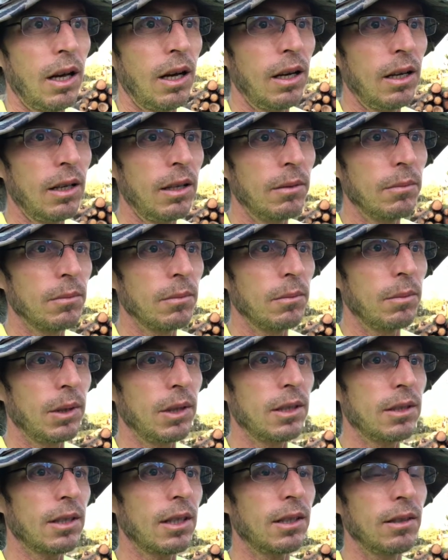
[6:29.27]
Um,
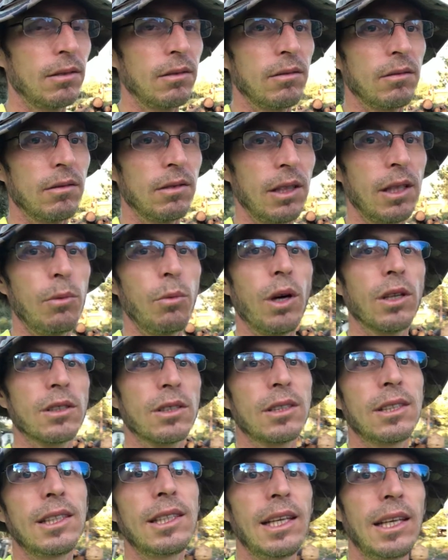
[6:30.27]
but he said he
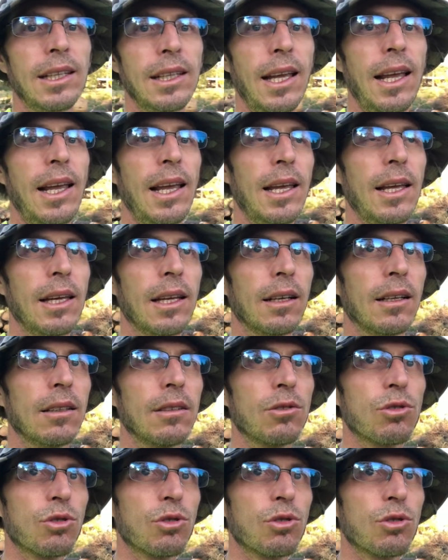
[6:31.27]
wants to get a